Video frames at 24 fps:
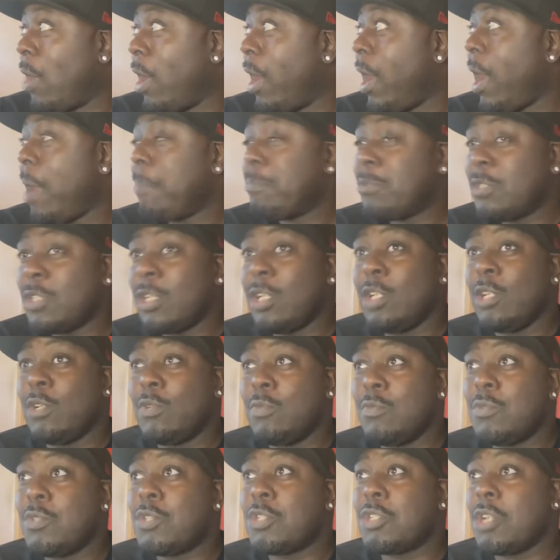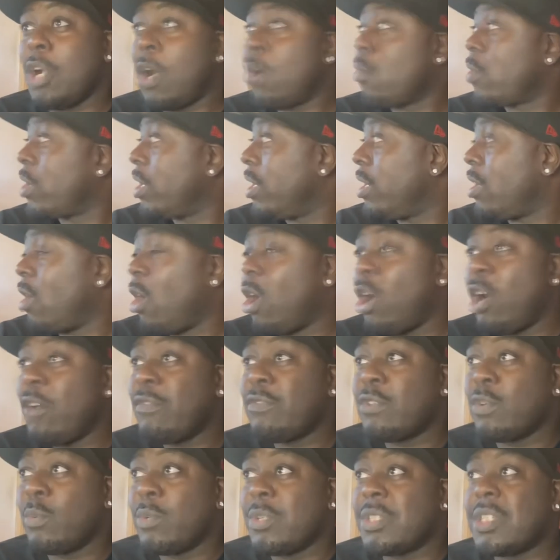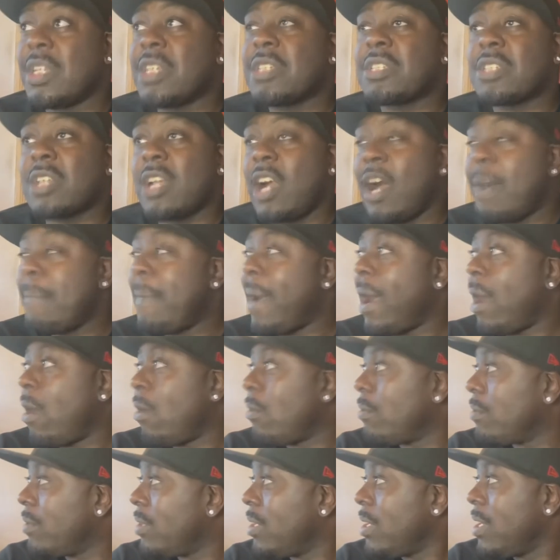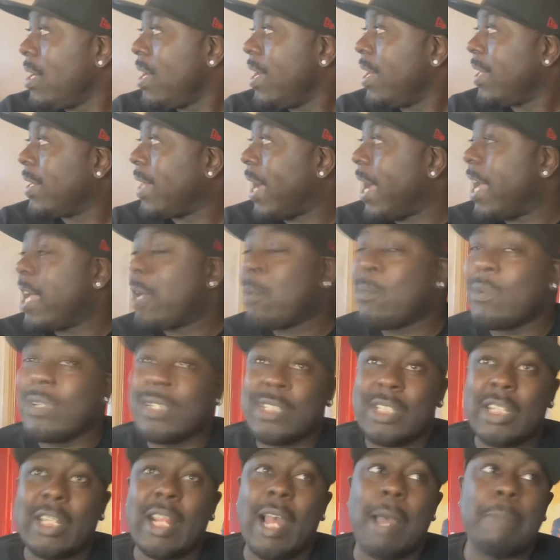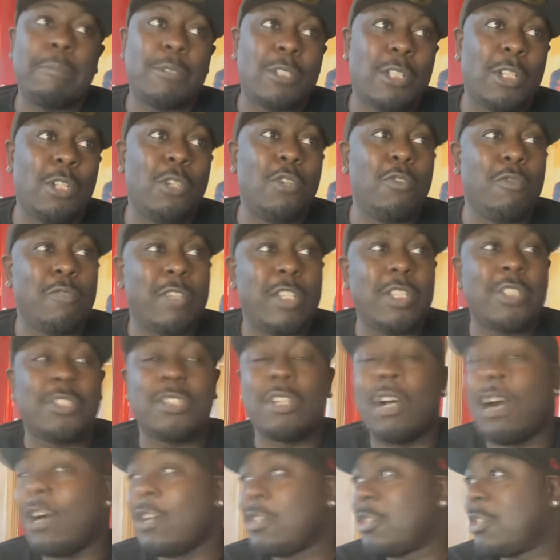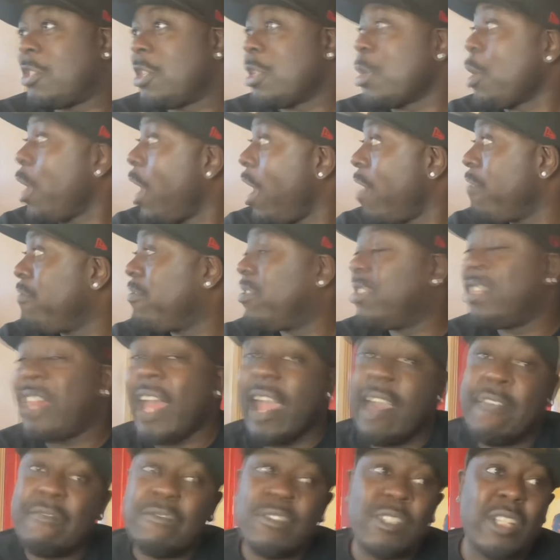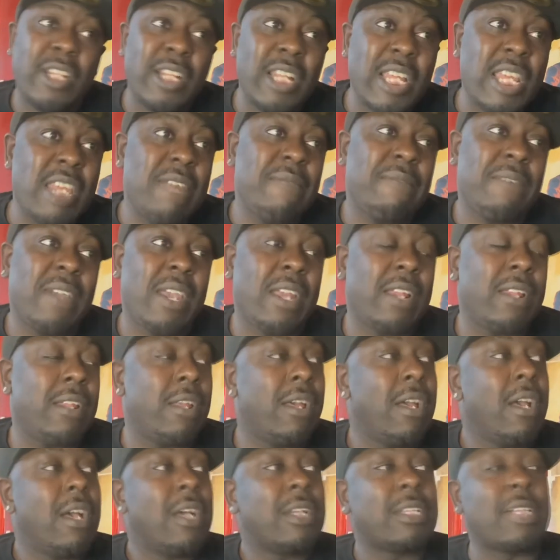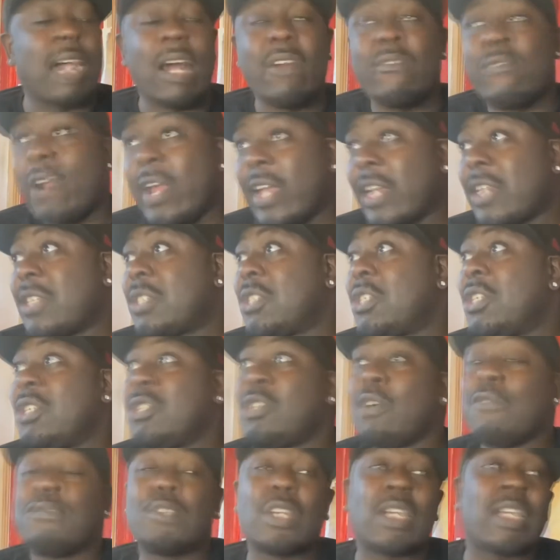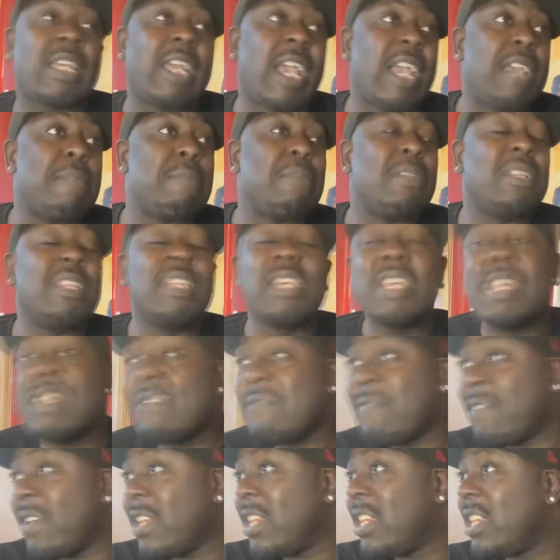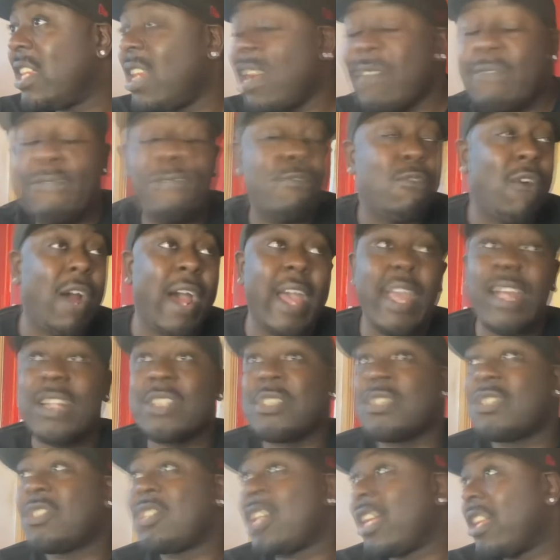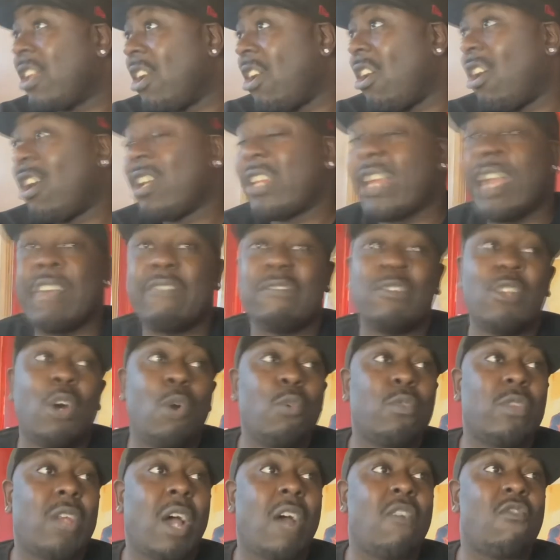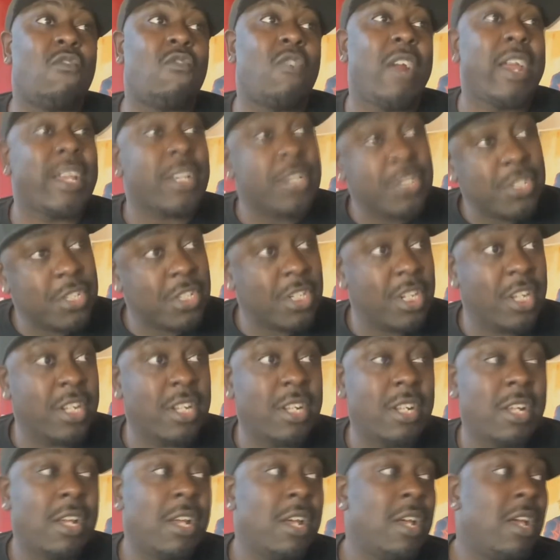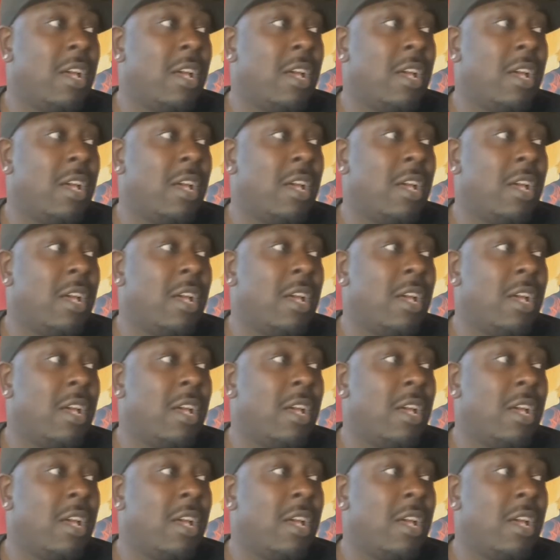Absolute joke. And then afterwards it's come out that it was an absolute disaster. You have devs leaving, directors of the game leaving left, right and centre. They have no direction